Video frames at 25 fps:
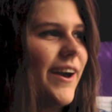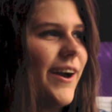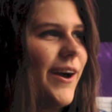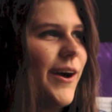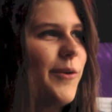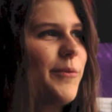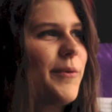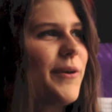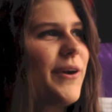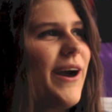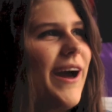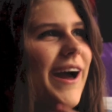
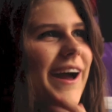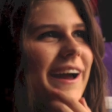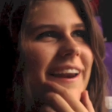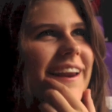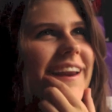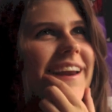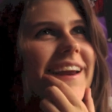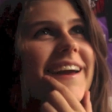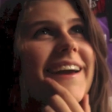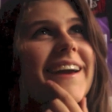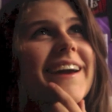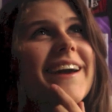Oh my god,
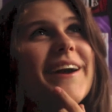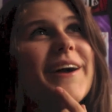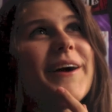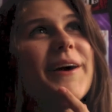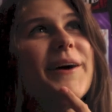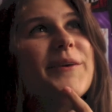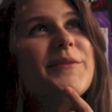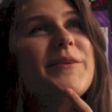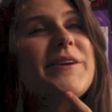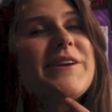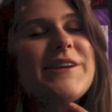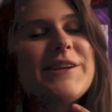
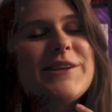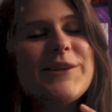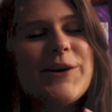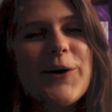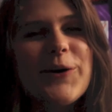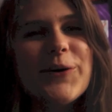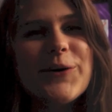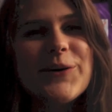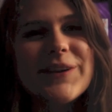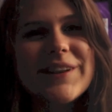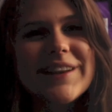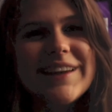we should
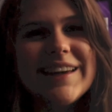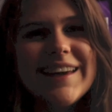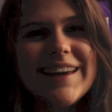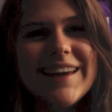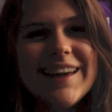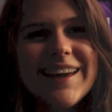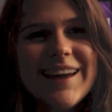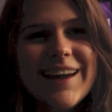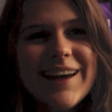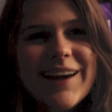totally